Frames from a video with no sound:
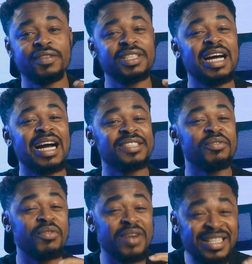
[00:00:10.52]
of it as
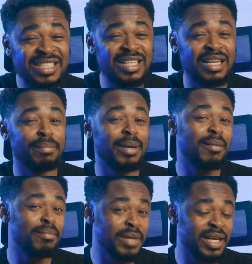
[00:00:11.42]
renting an
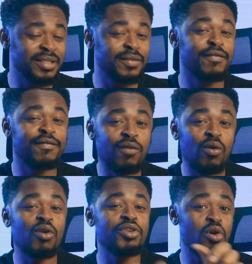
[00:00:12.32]
apartment
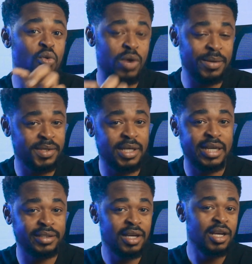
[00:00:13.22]
for your
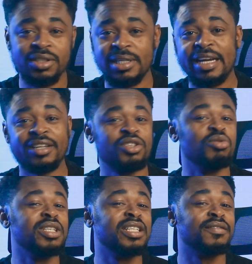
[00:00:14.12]
website, just like
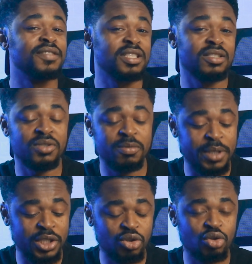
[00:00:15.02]
you need a physical
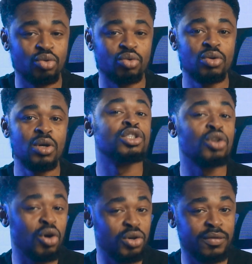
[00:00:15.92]
space to
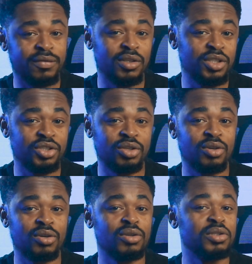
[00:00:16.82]
store your
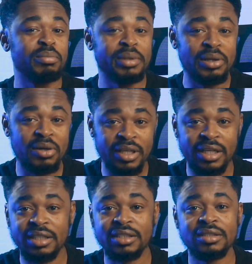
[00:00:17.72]
furniture, your
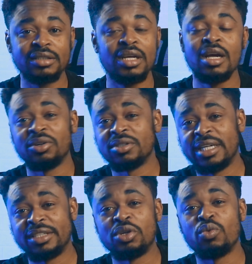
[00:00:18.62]
belongings, and all
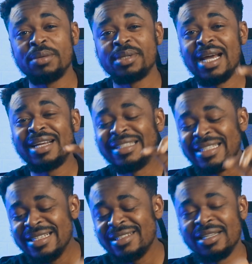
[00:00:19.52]
that. Your website
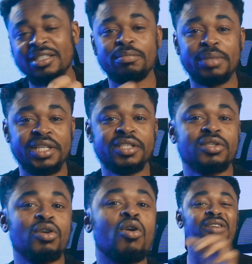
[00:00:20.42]
needs a
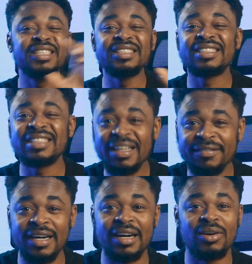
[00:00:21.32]
space on a
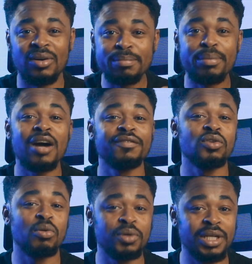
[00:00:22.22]
server, a
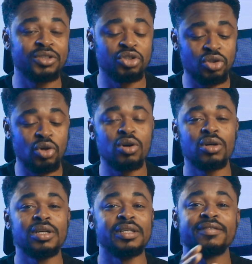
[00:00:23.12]
powerful computer to
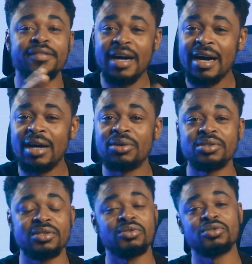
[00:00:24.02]
store the
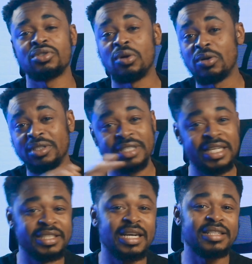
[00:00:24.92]
files, to store the
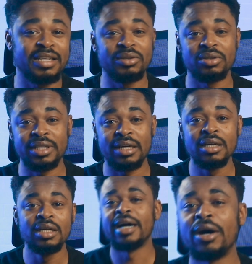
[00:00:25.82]
data, and all that.
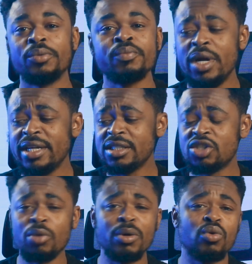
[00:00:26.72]
Now, when
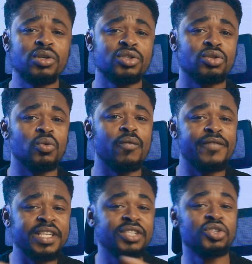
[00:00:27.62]
someone wants to
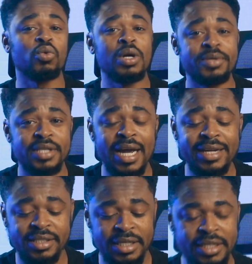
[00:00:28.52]
visit your
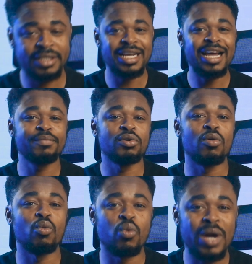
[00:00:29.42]
website, they type
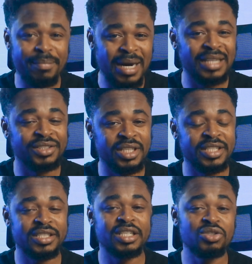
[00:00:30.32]
your web
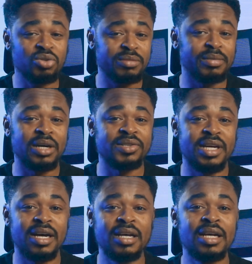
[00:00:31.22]
address into the
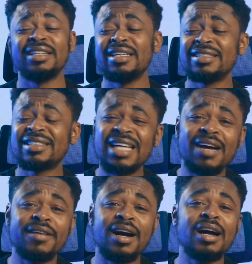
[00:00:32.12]
browser, and then the
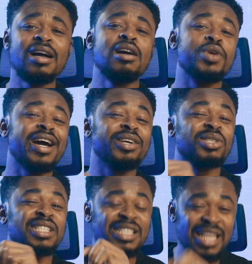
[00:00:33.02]
server where
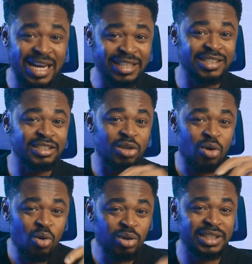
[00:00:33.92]
your site is
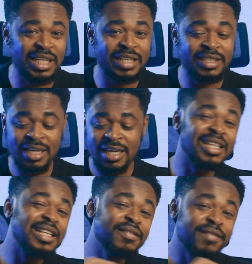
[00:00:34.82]
hosted
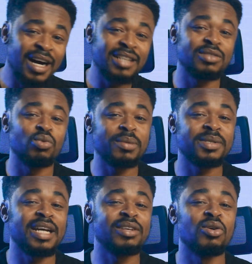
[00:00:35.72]
delivers the
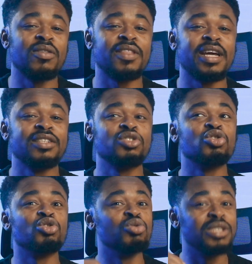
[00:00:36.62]
website content
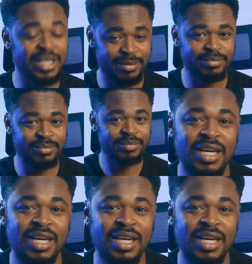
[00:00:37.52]
to them.